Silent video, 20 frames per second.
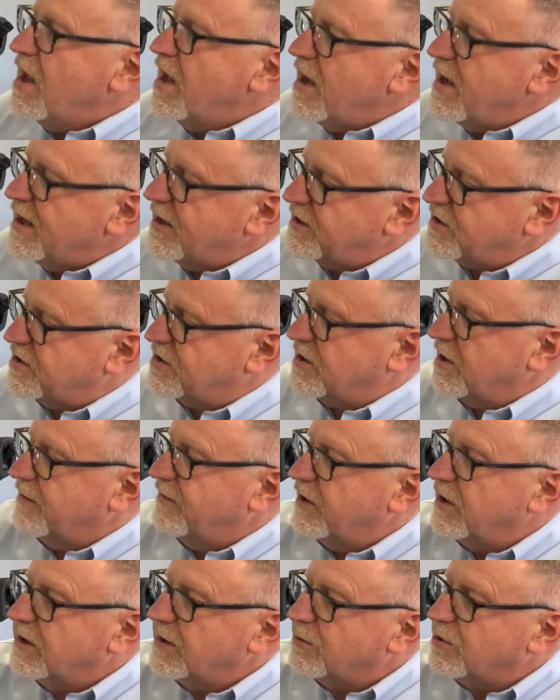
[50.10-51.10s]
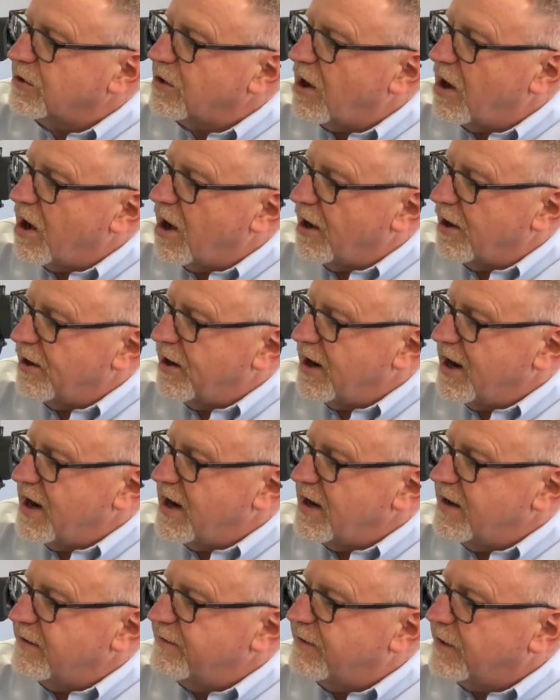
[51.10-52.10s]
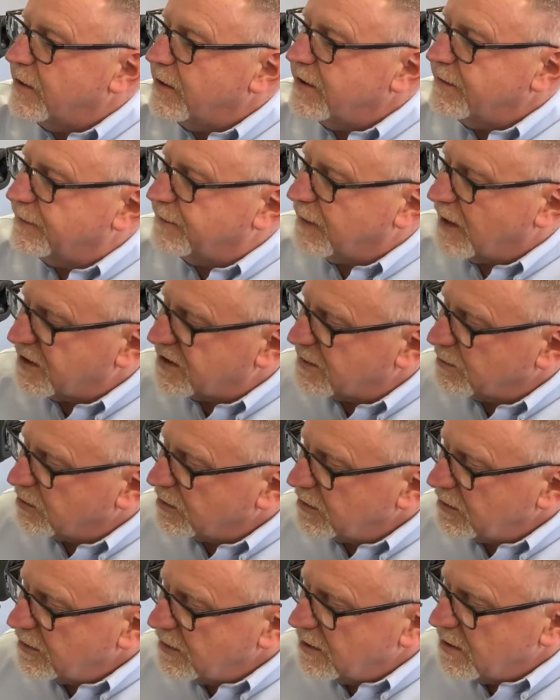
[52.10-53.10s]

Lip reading: It's available on a very flexible